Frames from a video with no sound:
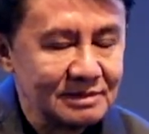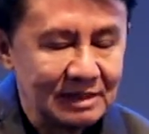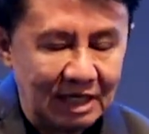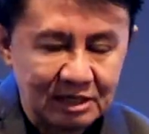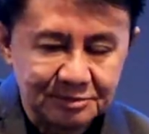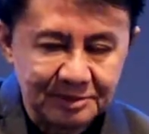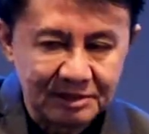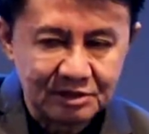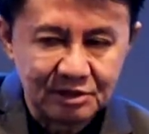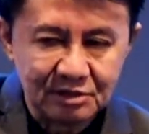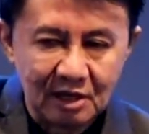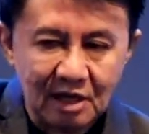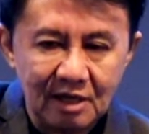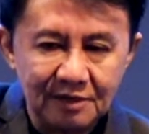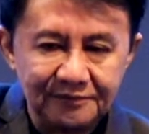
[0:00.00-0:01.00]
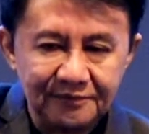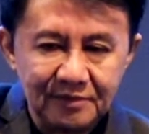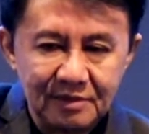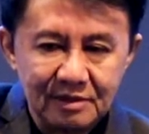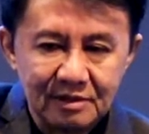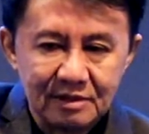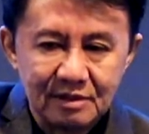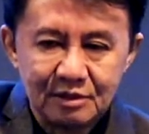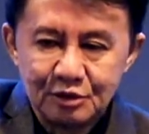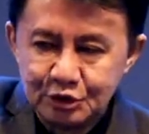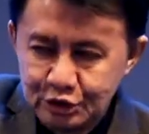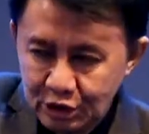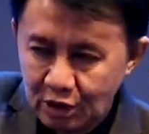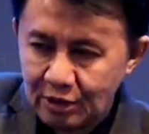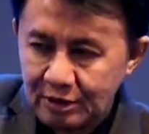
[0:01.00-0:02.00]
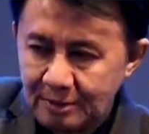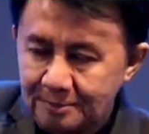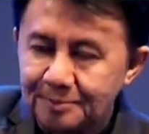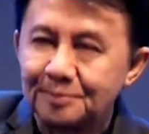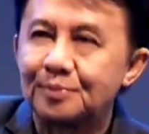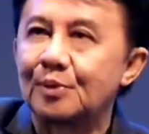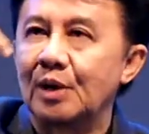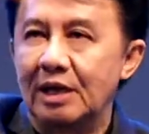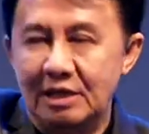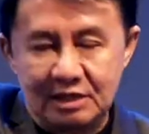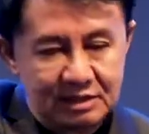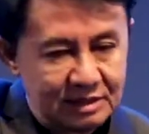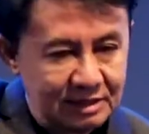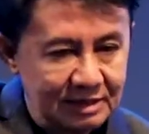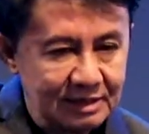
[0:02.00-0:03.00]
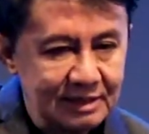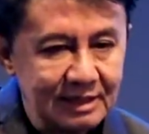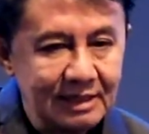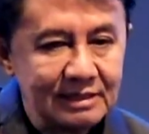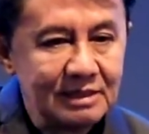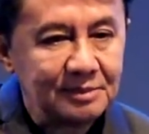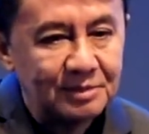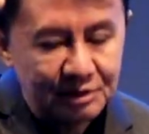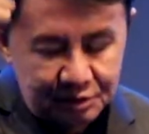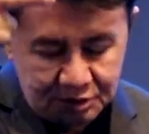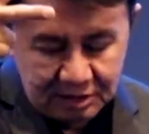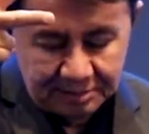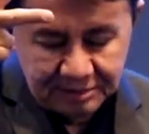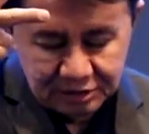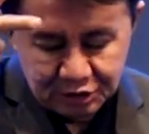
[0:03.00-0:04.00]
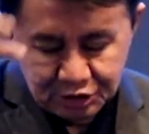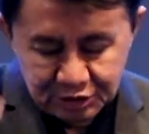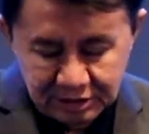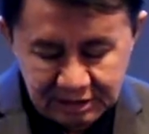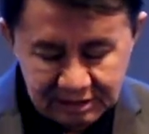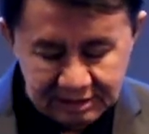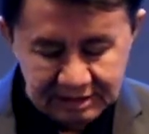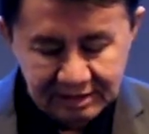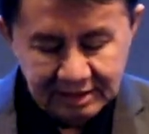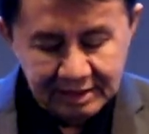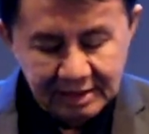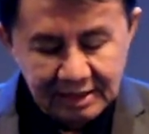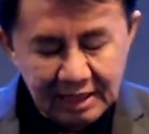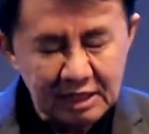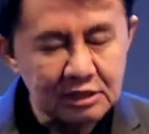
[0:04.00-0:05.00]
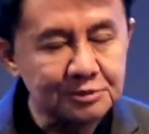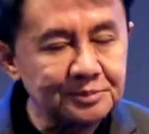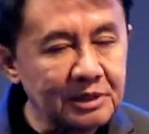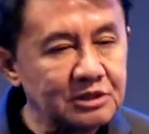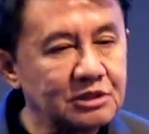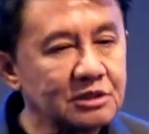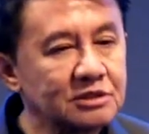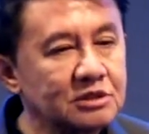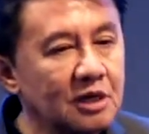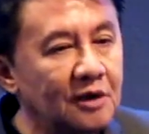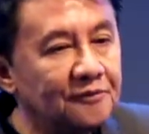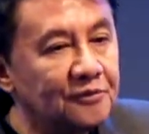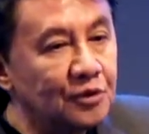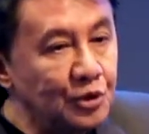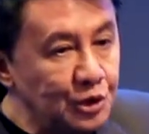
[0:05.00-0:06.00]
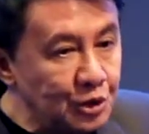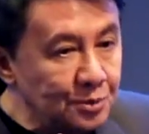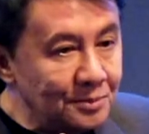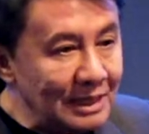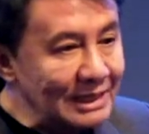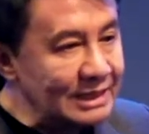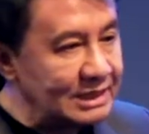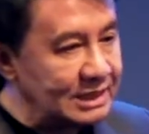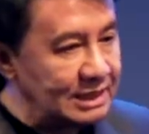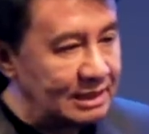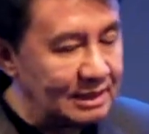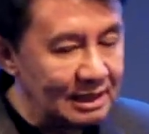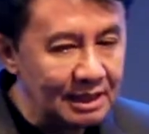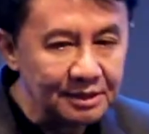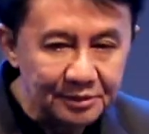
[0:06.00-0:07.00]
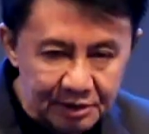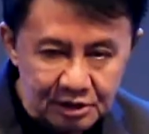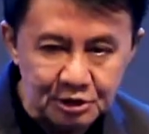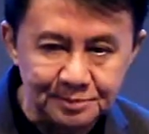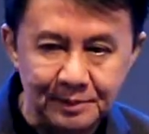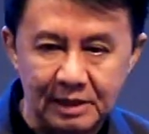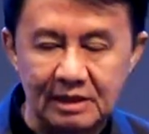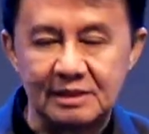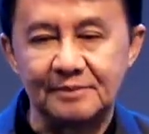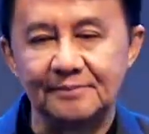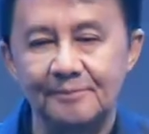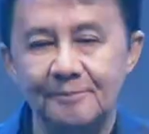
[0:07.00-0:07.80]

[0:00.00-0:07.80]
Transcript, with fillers: expressions of joy, praise. Number, number three, expressions of humility and respect.